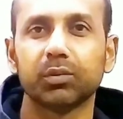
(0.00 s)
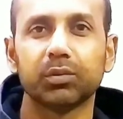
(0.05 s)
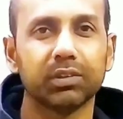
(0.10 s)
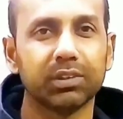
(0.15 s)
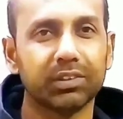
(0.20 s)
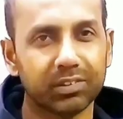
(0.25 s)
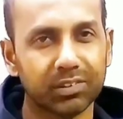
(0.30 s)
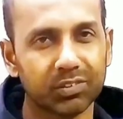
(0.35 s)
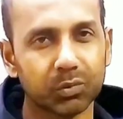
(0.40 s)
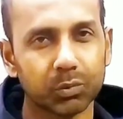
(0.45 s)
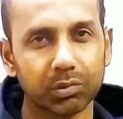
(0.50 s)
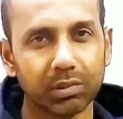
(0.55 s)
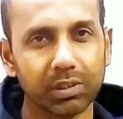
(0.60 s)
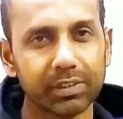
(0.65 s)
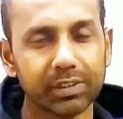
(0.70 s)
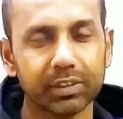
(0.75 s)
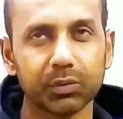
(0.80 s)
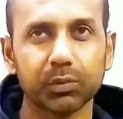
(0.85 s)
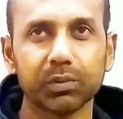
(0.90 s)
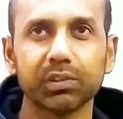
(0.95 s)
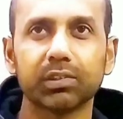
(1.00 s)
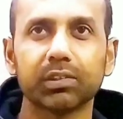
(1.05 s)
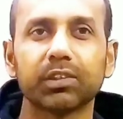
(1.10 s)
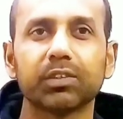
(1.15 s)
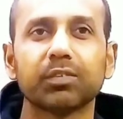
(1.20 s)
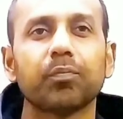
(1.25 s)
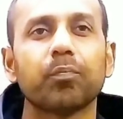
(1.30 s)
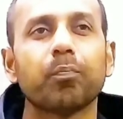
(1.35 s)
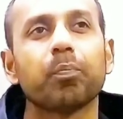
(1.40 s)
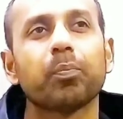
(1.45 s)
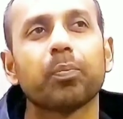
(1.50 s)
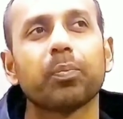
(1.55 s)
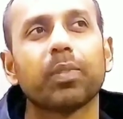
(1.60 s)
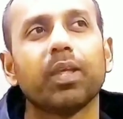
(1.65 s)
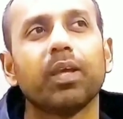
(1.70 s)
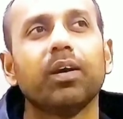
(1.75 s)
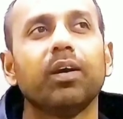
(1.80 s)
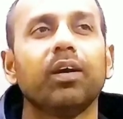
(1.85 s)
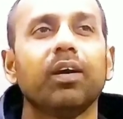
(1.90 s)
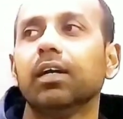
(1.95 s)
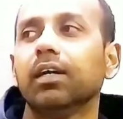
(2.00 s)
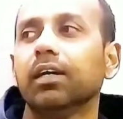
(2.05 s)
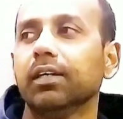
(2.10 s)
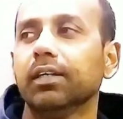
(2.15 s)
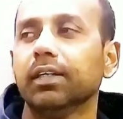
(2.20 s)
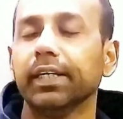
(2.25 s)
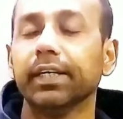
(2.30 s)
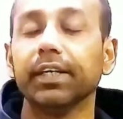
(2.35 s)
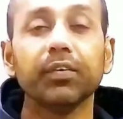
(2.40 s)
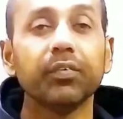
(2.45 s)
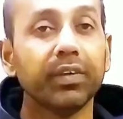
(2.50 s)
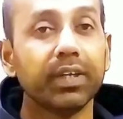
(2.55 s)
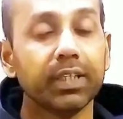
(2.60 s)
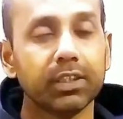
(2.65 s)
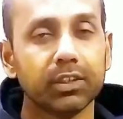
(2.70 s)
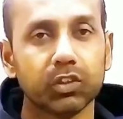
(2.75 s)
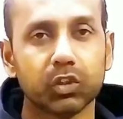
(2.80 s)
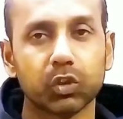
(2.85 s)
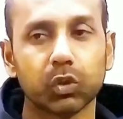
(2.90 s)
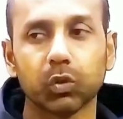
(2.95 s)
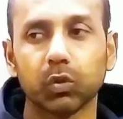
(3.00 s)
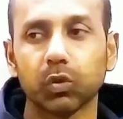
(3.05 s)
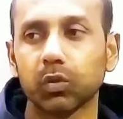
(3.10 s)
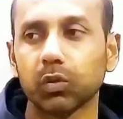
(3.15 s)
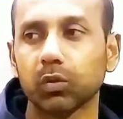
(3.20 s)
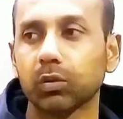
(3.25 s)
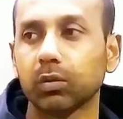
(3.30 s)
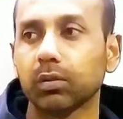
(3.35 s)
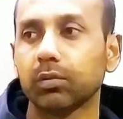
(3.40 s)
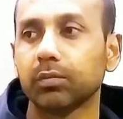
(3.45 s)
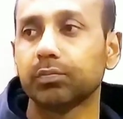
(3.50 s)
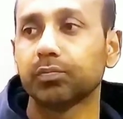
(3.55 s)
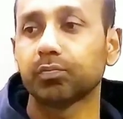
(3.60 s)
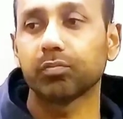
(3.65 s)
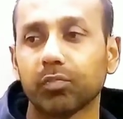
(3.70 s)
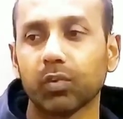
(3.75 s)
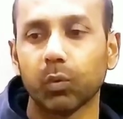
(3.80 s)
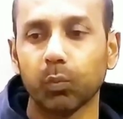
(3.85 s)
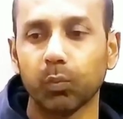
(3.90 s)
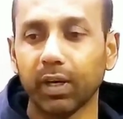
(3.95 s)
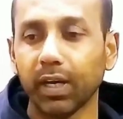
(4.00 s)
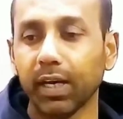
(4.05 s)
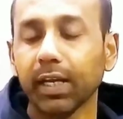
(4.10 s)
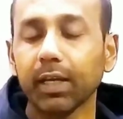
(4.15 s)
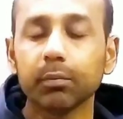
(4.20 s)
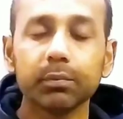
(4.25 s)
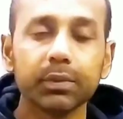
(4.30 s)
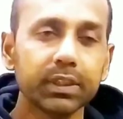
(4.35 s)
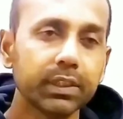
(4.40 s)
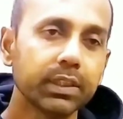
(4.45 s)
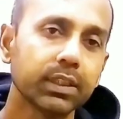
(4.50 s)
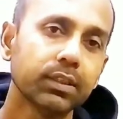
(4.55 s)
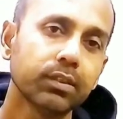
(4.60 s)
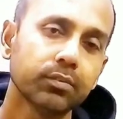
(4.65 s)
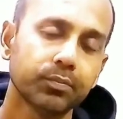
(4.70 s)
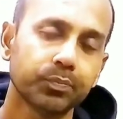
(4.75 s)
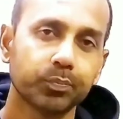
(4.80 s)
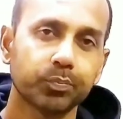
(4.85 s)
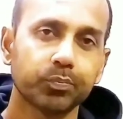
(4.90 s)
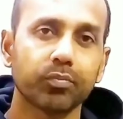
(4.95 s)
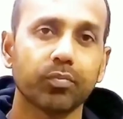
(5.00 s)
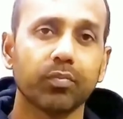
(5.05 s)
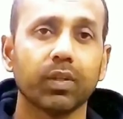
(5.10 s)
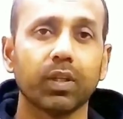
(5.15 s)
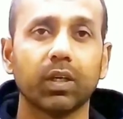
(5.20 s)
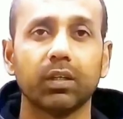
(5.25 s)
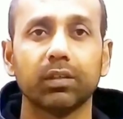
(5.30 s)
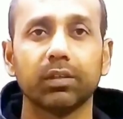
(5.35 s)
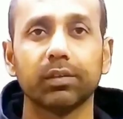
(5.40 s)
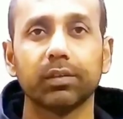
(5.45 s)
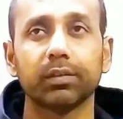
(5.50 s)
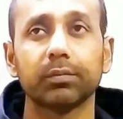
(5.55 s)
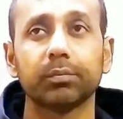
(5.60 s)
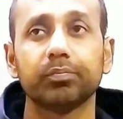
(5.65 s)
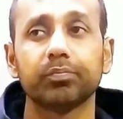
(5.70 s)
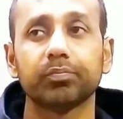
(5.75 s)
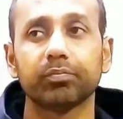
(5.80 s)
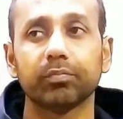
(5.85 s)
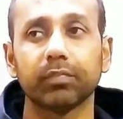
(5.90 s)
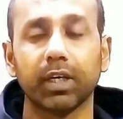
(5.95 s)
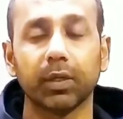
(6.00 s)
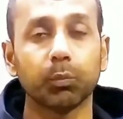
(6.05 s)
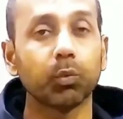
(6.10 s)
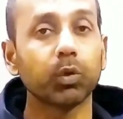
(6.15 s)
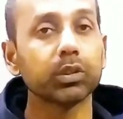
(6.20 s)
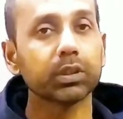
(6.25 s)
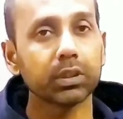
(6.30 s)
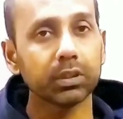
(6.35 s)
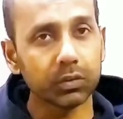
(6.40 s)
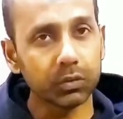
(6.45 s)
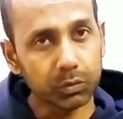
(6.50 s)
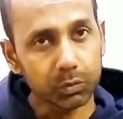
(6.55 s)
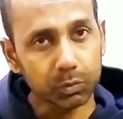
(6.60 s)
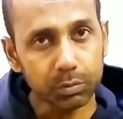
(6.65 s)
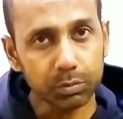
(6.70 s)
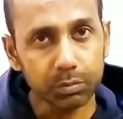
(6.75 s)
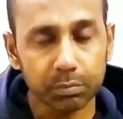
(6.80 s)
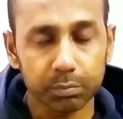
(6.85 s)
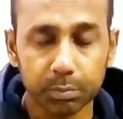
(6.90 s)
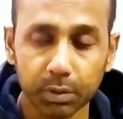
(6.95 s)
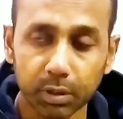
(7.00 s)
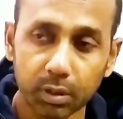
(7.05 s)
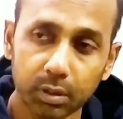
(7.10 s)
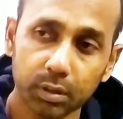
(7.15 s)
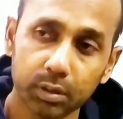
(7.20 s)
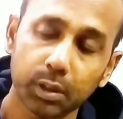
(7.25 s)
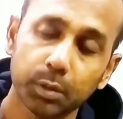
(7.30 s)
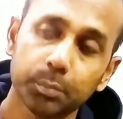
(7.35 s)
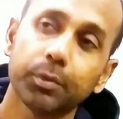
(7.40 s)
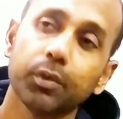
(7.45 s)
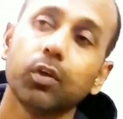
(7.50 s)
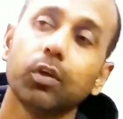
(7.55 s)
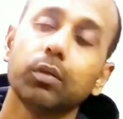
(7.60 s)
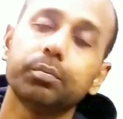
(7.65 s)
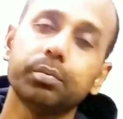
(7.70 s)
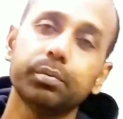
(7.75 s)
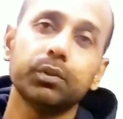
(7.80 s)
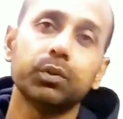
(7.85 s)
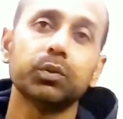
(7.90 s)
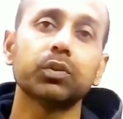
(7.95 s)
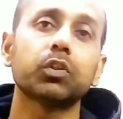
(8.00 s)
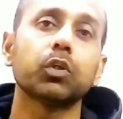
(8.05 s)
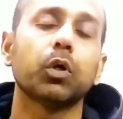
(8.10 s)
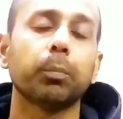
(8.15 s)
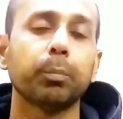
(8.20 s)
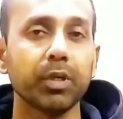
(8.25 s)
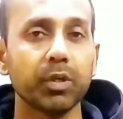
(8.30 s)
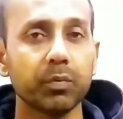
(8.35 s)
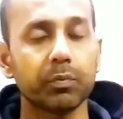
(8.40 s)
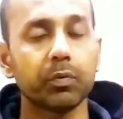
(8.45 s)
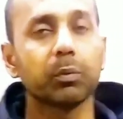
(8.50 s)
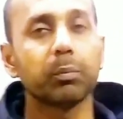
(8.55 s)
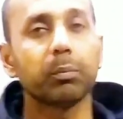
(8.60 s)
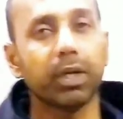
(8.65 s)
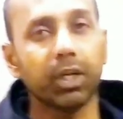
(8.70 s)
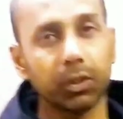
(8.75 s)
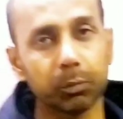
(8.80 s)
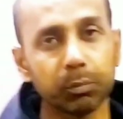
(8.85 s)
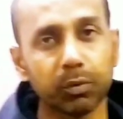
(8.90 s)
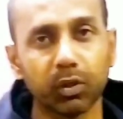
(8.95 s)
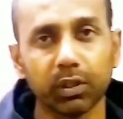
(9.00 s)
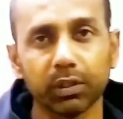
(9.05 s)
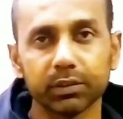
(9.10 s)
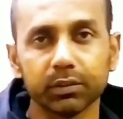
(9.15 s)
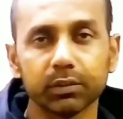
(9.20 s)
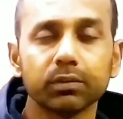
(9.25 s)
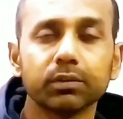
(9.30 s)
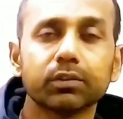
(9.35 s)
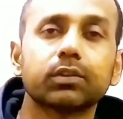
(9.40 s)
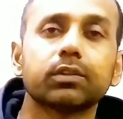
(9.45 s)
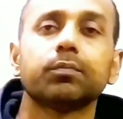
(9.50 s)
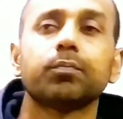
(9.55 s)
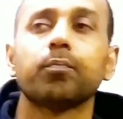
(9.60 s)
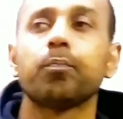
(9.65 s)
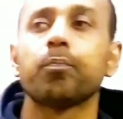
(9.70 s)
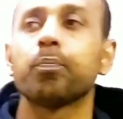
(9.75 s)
It's a social situation. Anyway, so why I'm here? I wanted to do a couple of topic from biomolecules.